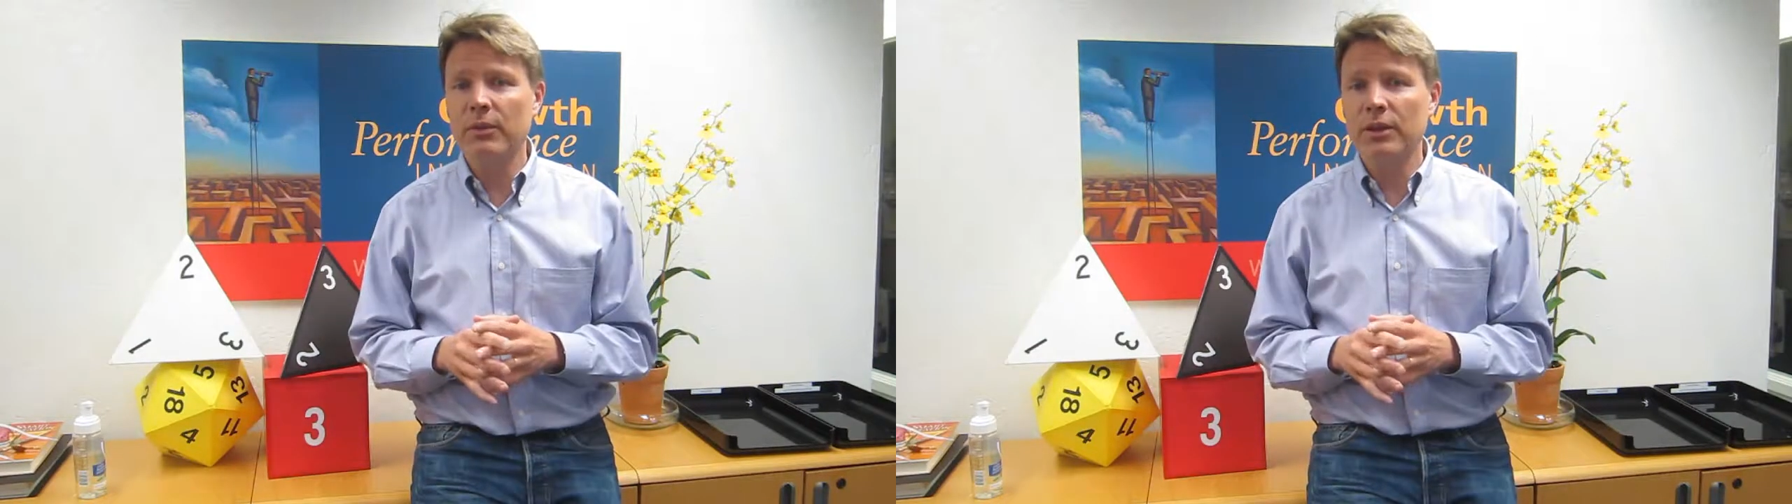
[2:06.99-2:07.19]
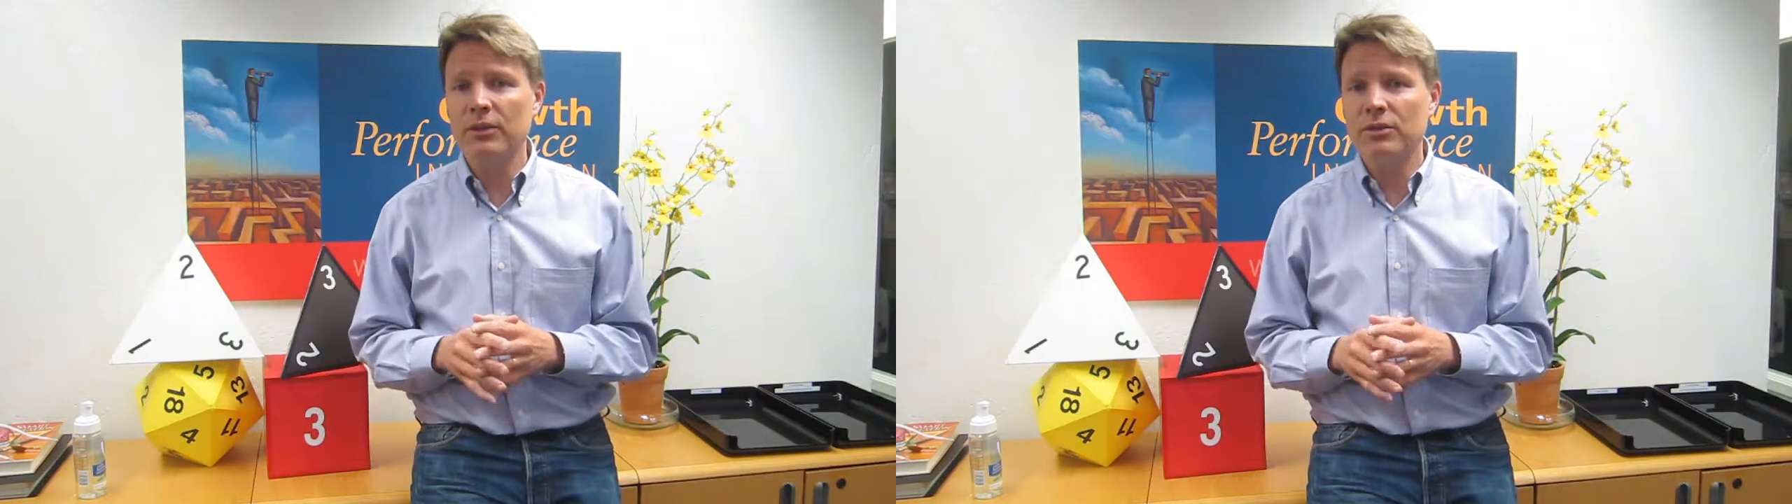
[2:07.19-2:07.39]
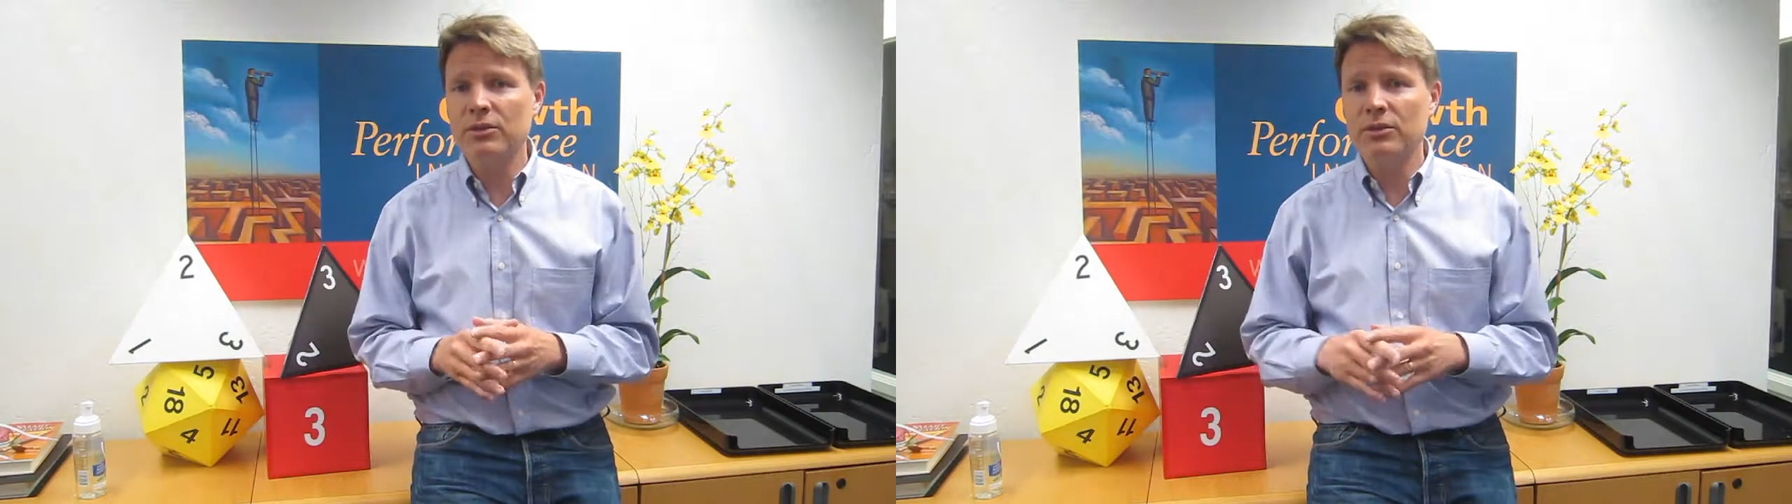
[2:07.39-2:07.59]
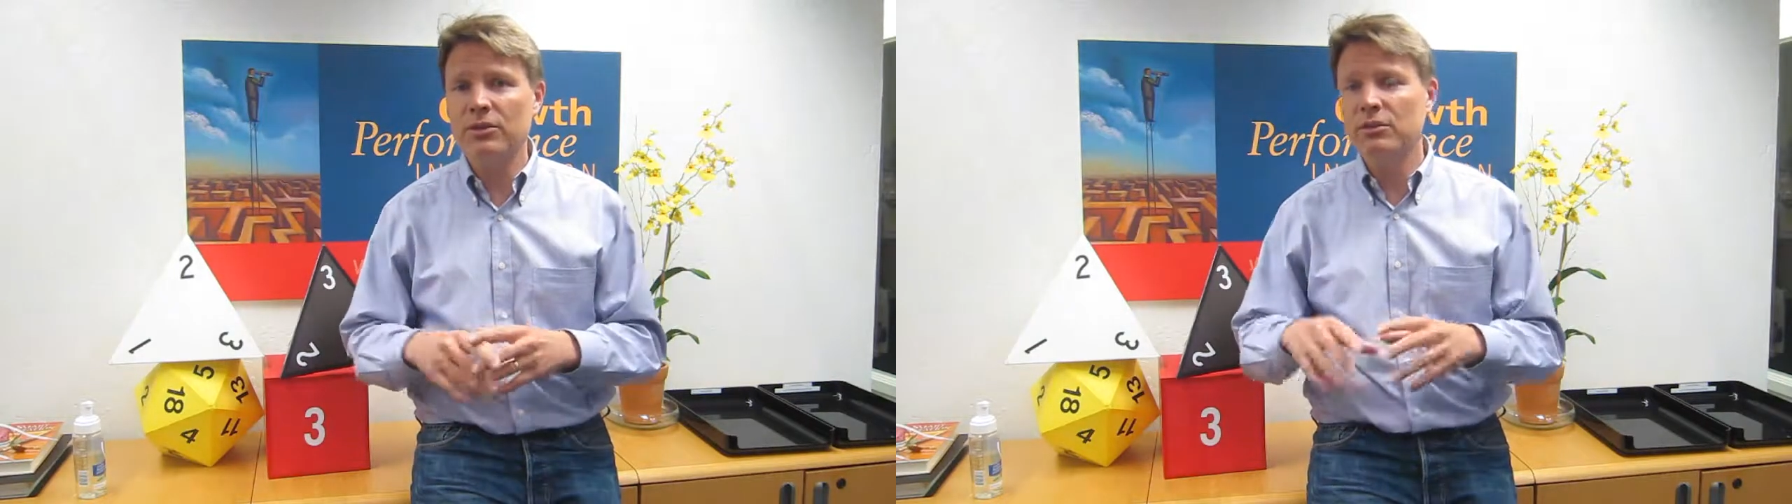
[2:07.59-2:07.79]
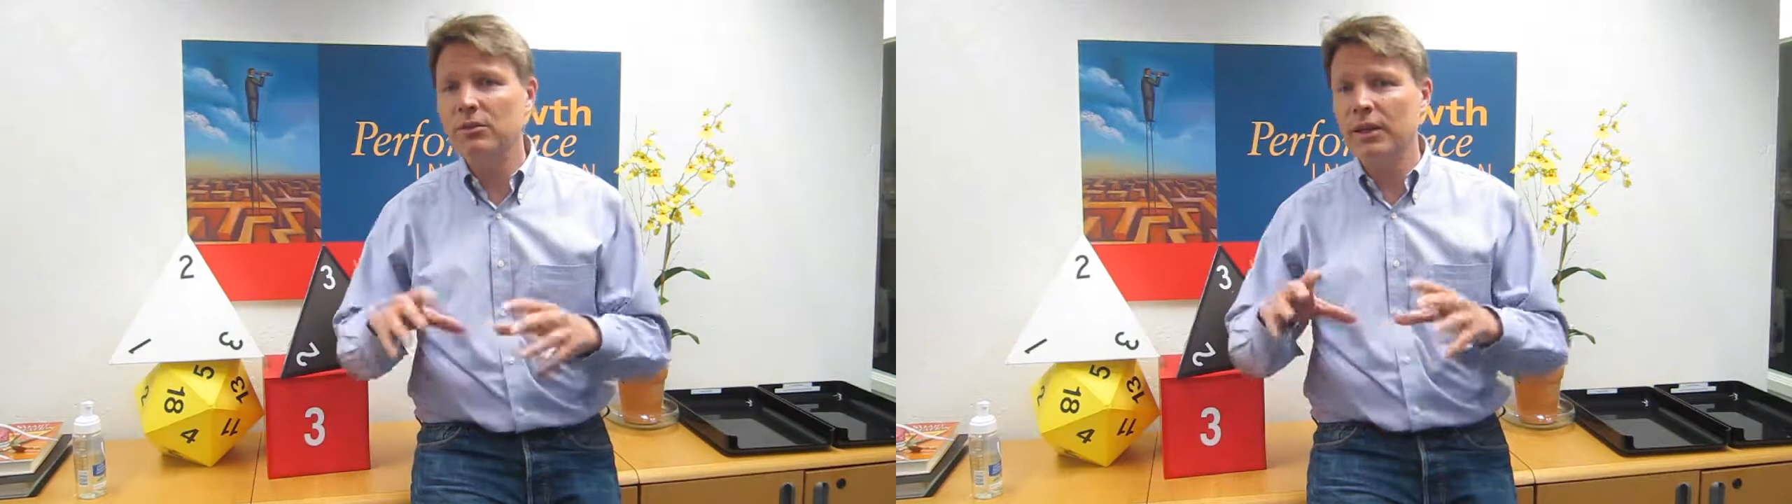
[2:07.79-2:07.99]
we use
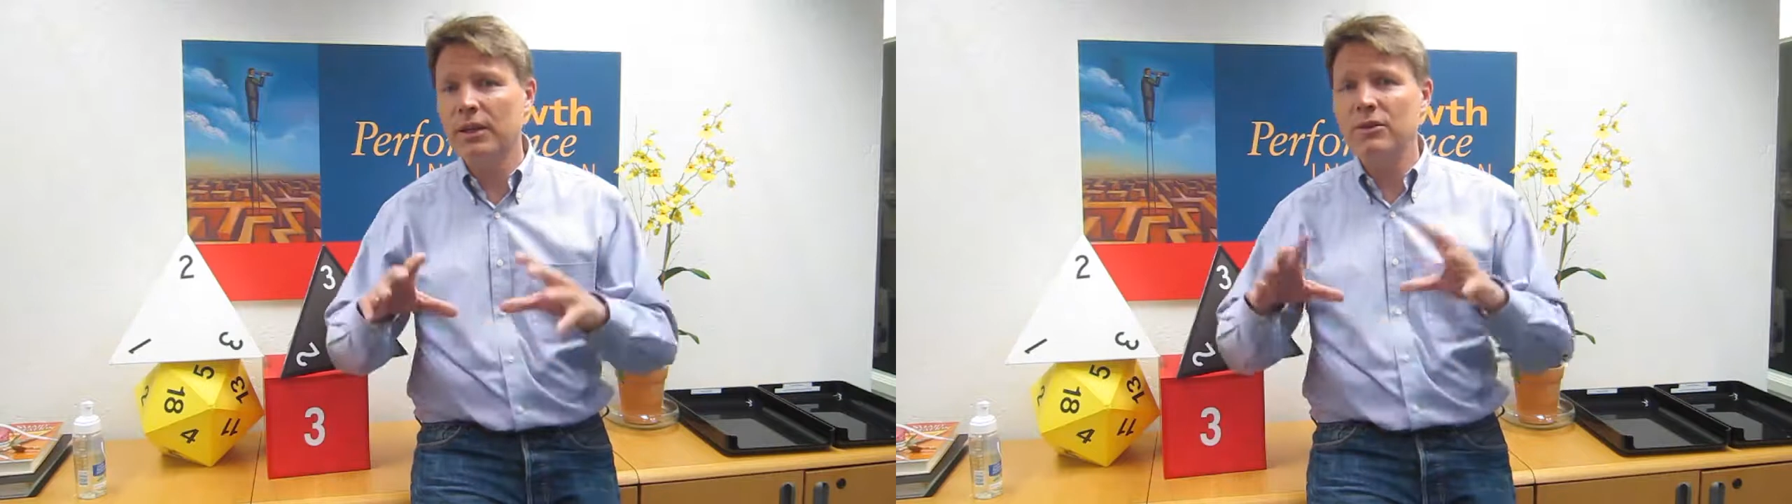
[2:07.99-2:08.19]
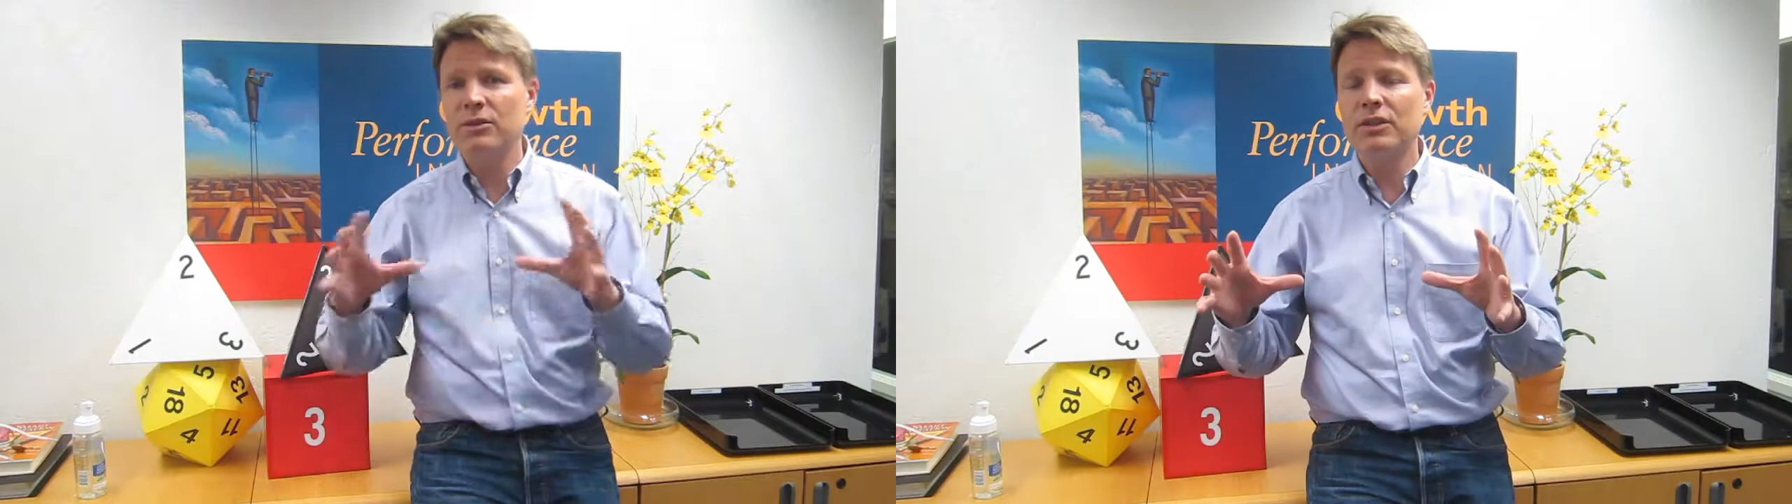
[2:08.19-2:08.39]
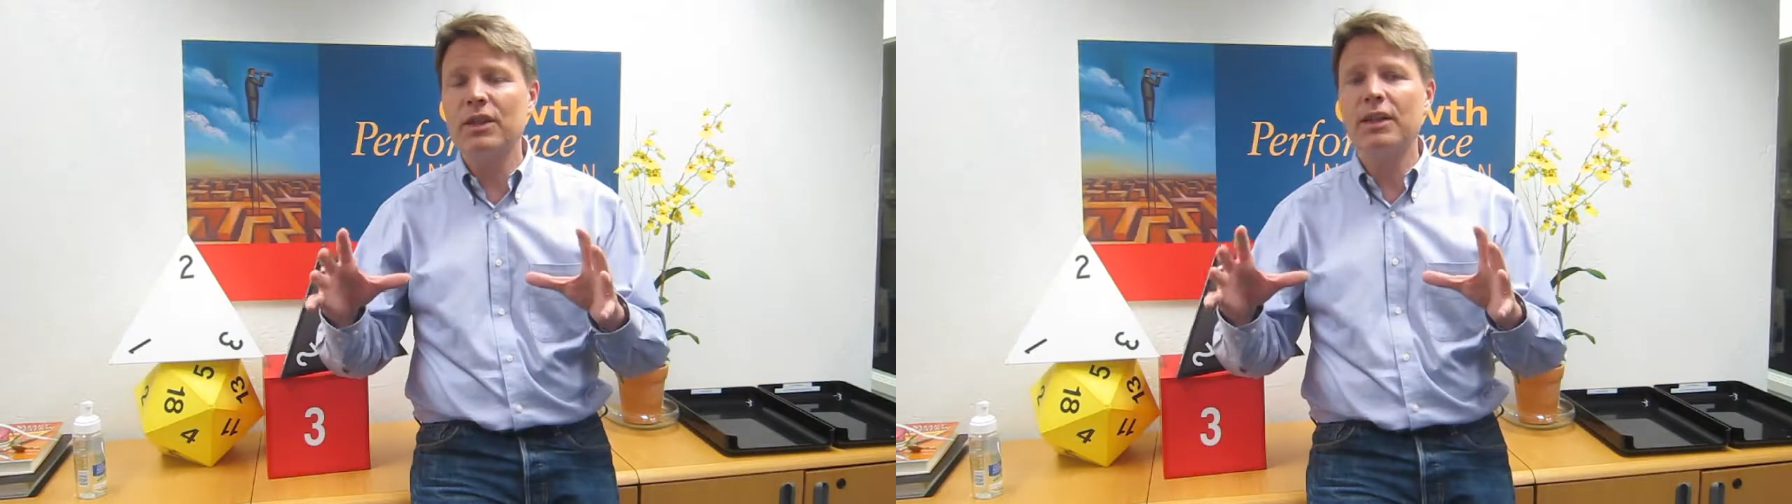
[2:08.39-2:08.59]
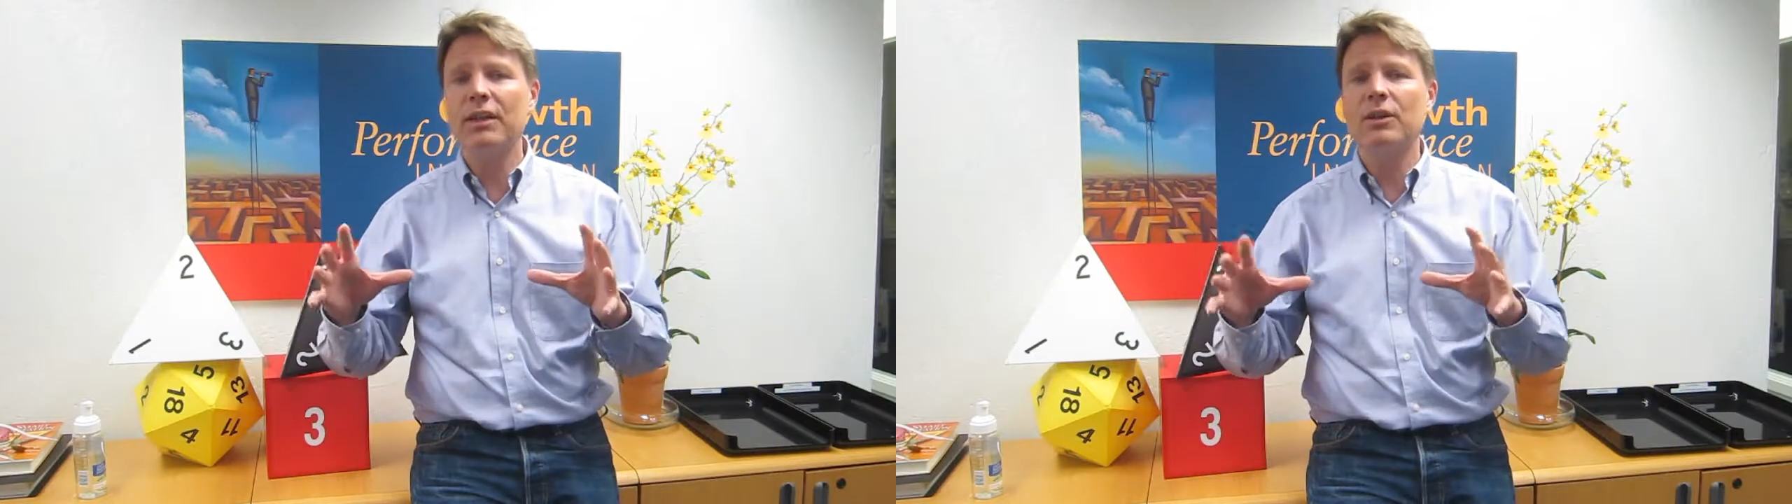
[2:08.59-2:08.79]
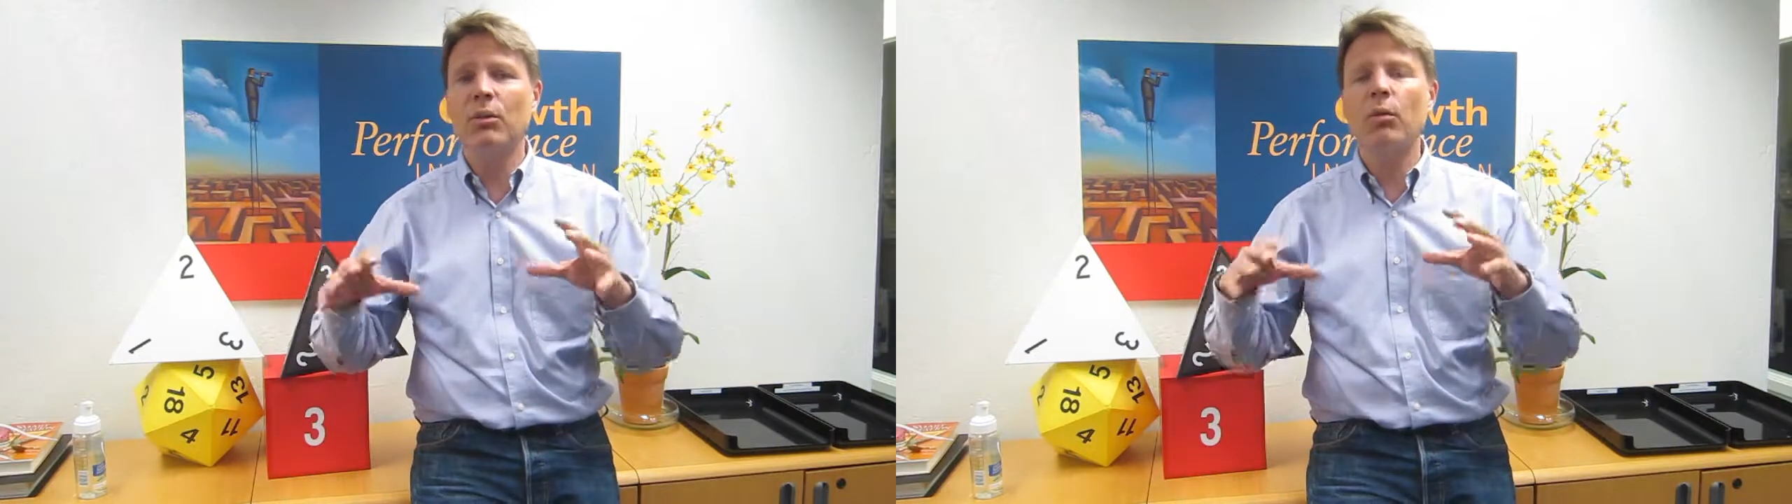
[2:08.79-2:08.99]
to understand